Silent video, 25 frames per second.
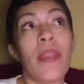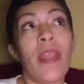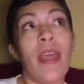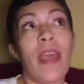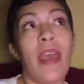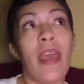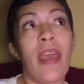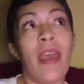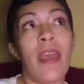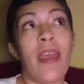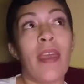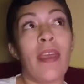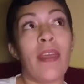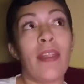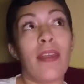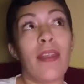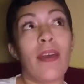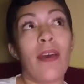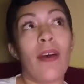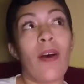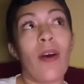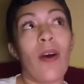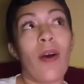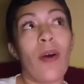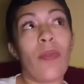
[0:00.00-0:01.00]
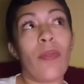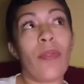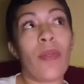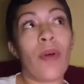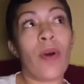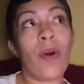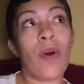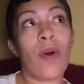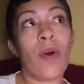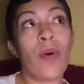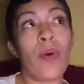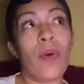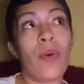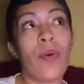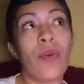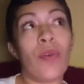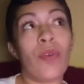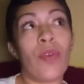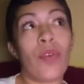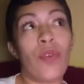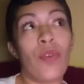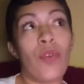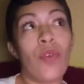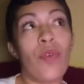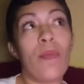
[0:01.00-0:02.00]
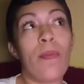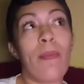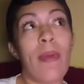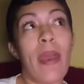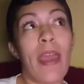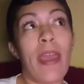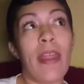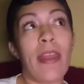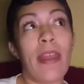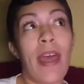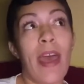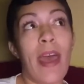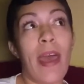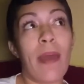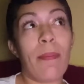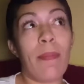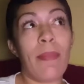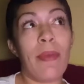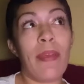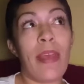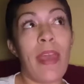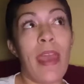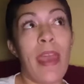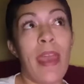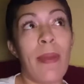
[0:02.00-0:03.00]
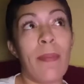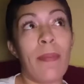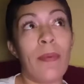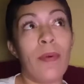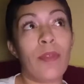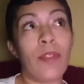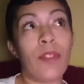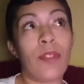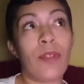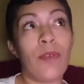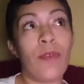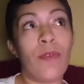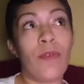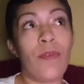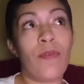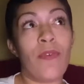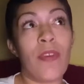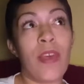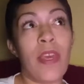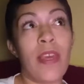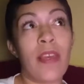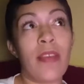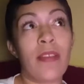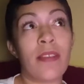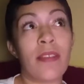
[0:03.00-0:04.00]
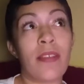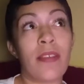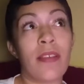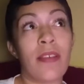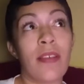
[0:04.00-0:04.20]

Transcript: And although you may not be able to fix